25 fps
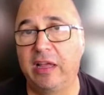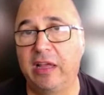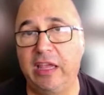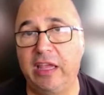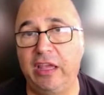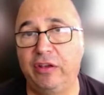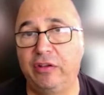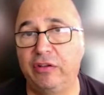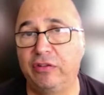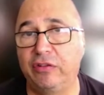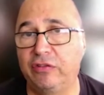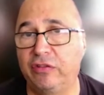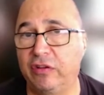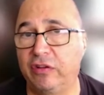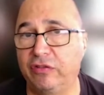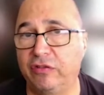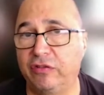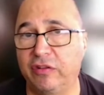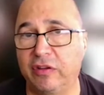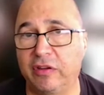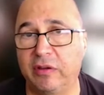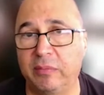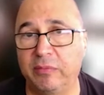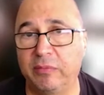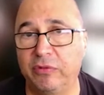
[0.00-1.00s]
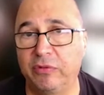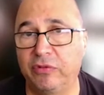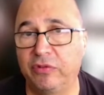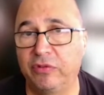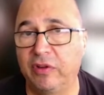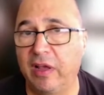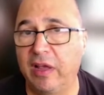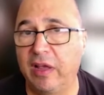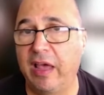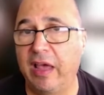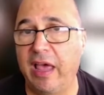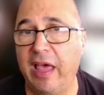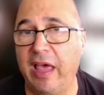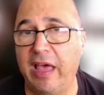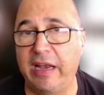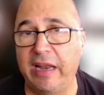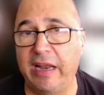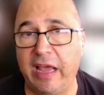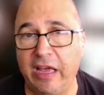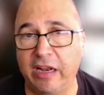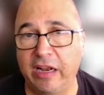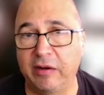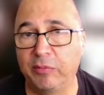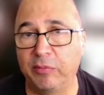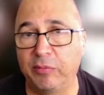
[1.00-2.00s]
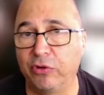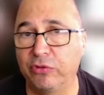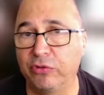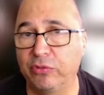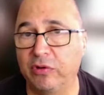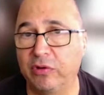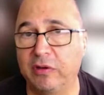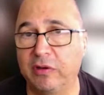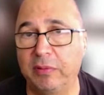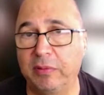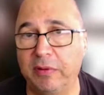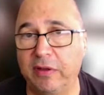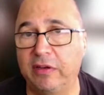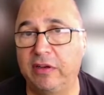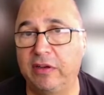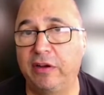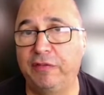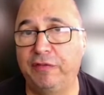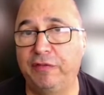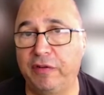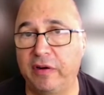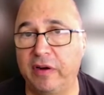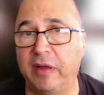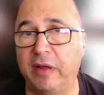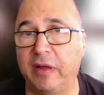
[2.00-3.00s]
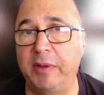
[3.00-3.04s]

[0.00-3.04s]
Ecosystems and animals were completely different.